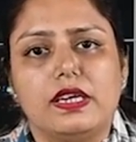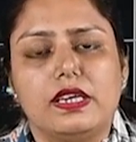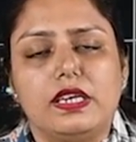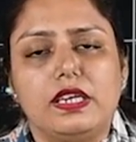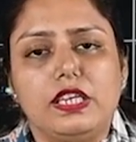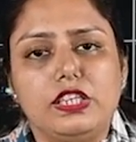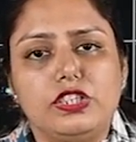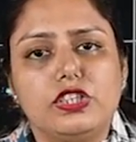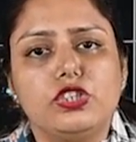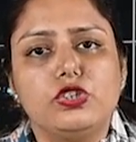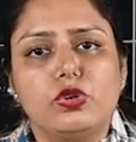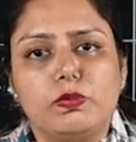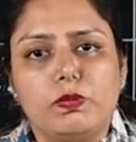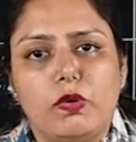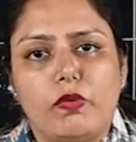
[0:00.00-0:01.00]
Teacher
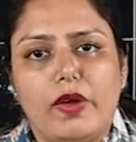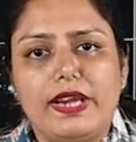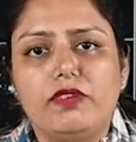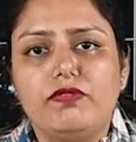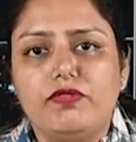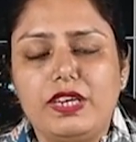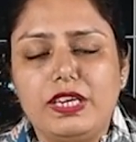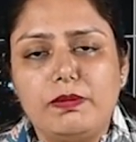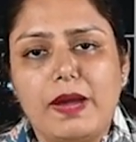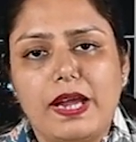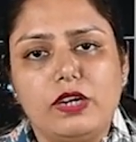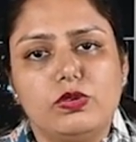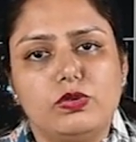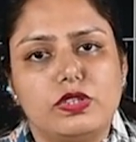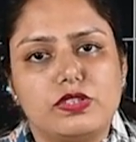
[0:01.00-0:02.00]
should provide feedback
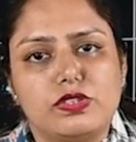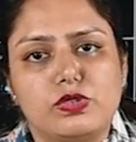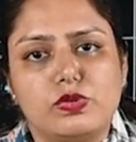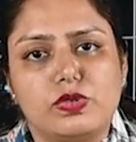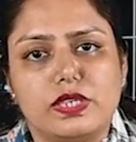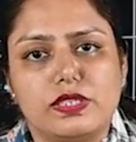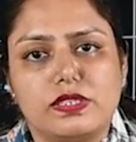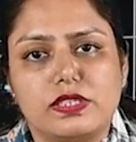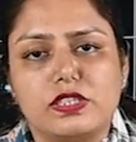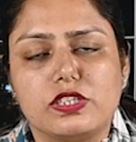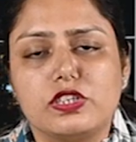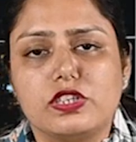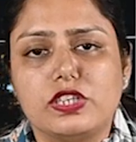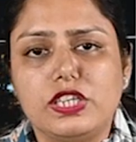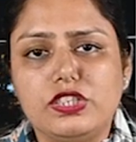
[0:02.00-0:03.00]
to the students.
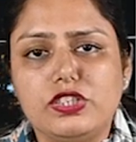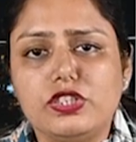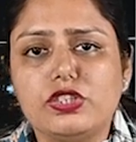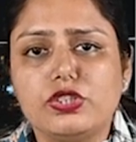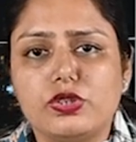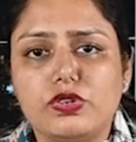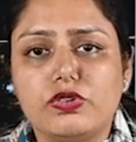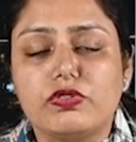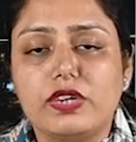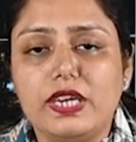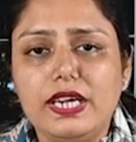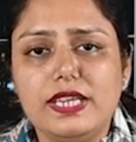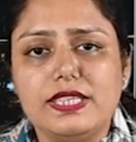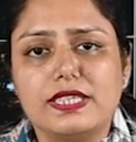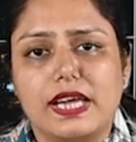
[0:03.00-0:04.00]
Teacher should
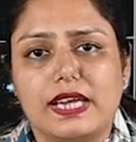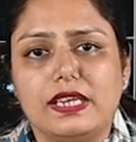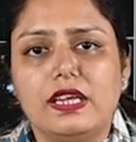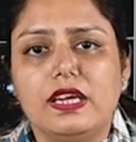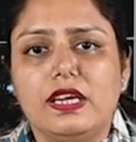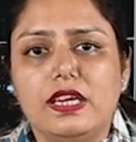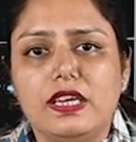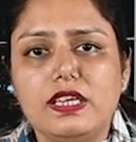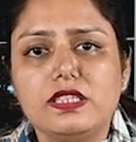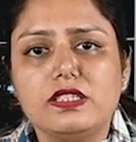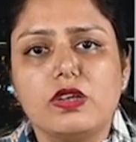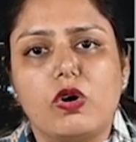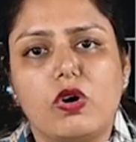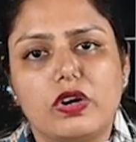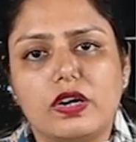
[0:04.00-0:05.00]
redesign his
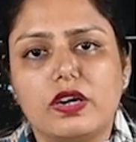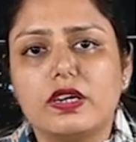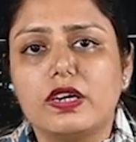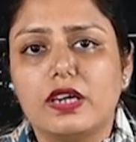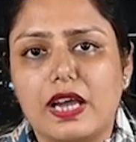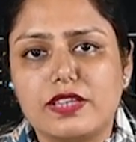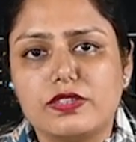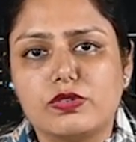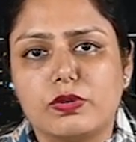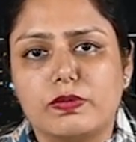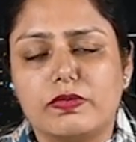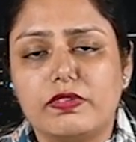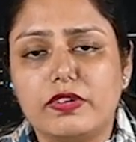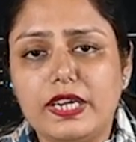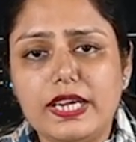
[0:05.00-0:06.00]
or her classroom.
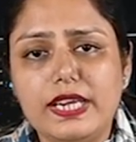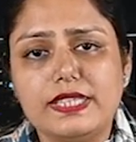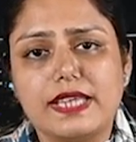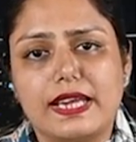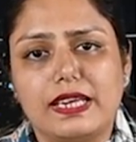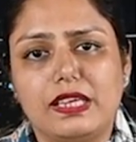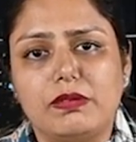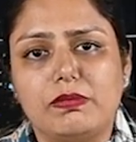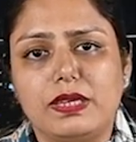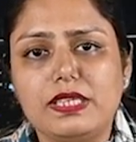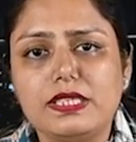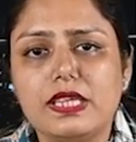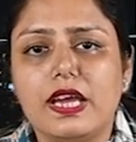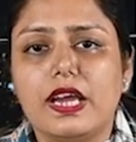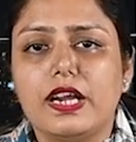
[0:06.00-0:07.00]
Redesigning
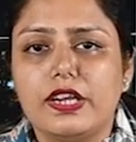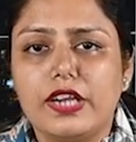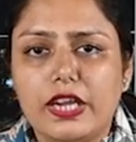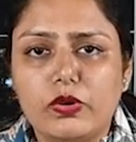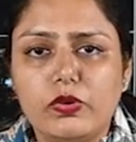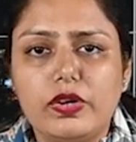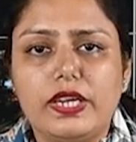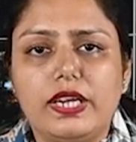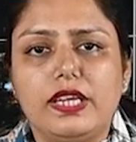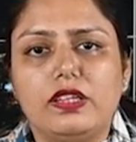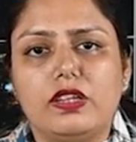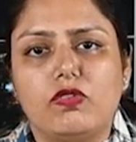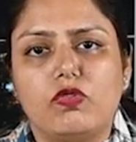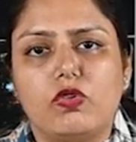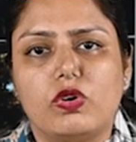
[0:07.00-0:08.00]
means decorating
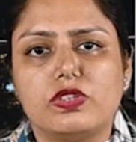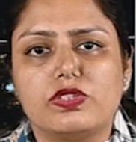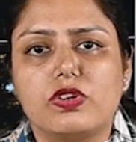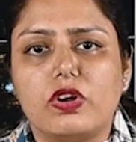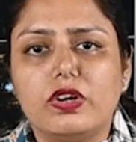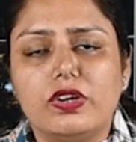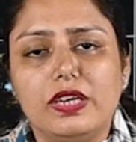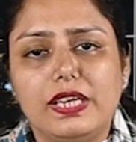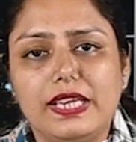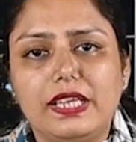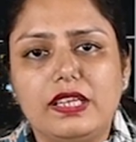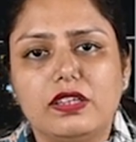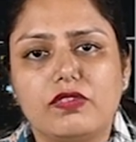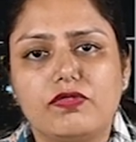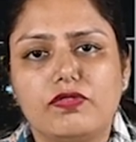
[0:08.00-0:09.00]
the walls or
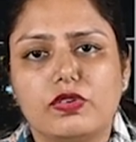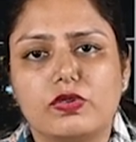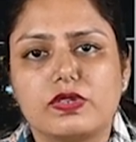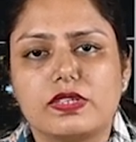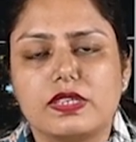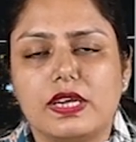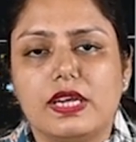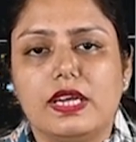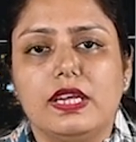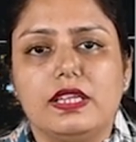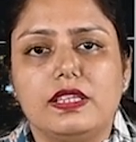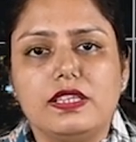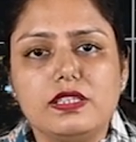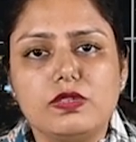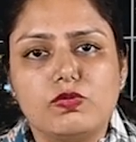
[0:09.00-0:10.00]
cleaning the floors.
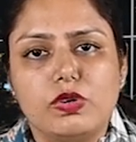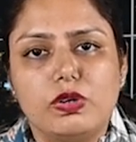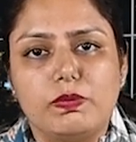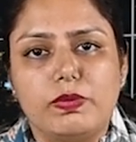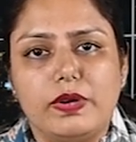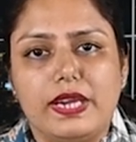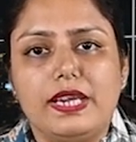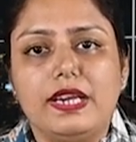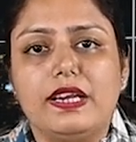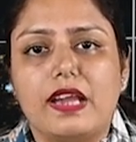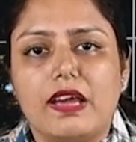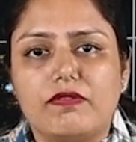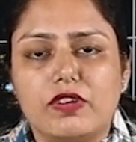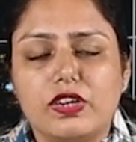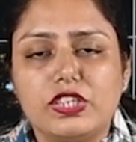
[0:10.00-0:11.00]
This would bring
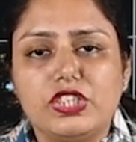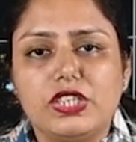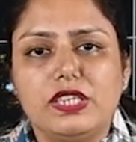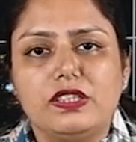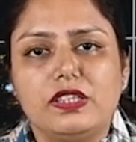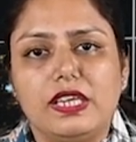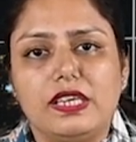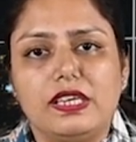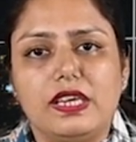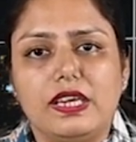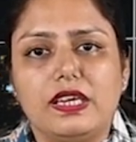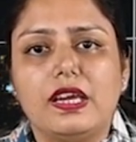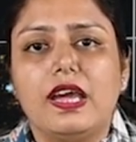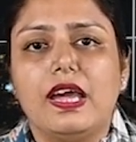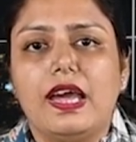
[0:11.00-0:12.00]
divergent
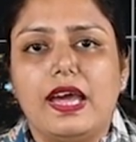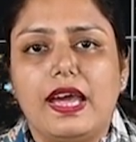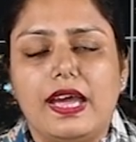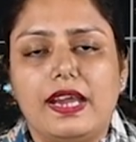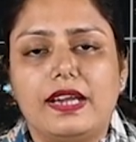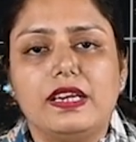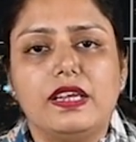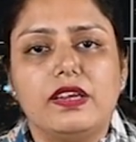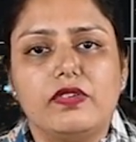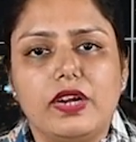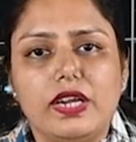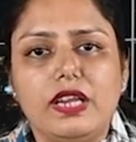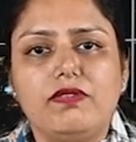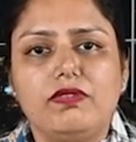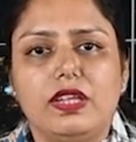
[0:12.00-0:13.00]
thinking and
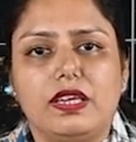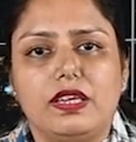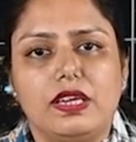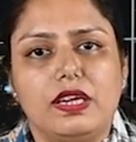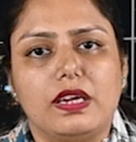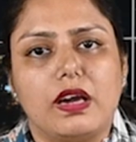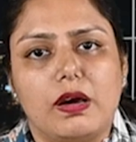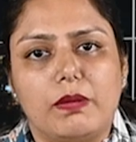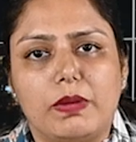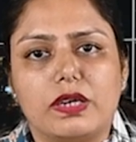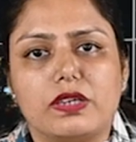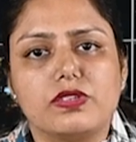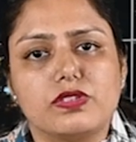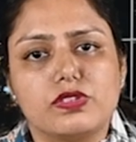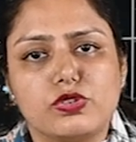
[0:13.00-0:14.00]
creative thinking among
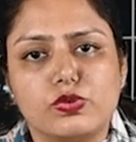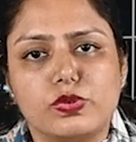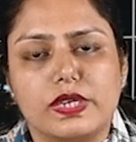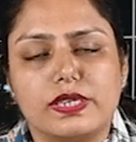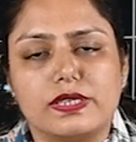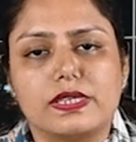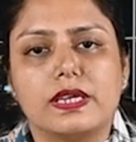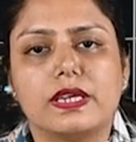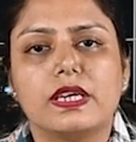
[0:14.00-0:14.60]
students.